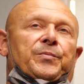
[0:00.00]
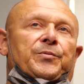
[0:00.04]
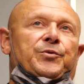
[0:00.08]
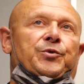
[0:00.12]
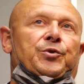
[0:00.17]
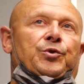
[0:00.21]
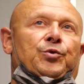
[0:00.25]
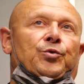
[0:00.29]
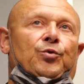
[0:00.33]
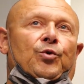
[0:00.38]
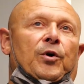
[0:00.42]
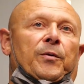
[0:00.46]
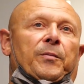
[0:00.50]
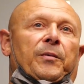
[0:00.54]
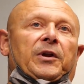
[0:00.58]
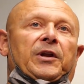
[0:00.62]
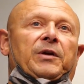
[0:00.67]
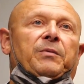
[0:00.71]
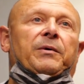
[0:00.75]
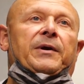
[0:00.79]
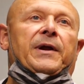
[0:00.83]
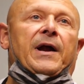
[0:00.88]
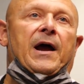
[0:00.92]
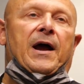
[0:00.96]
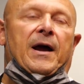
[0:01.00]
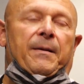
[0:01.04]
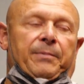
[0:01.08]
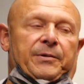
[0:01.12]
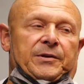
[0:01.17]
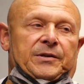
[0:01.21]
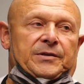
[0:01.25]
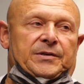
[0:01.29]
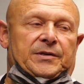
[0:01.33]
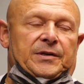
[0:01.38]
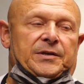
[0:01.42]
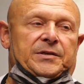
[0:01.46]
normally what
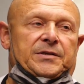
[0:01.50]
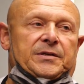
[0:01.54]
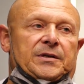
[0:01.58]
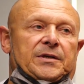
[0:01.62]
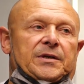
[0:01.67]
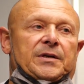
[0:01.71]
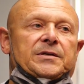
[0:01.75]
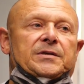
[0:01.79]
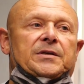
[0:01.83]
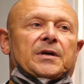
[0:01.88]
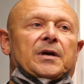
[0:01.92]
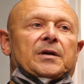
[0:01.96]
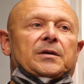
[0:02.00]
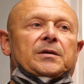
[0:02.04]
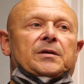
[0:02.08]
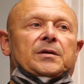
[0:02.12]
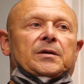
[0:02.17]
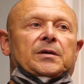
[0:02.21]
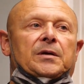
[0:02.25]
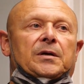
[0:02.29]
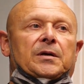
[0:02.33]
happens is that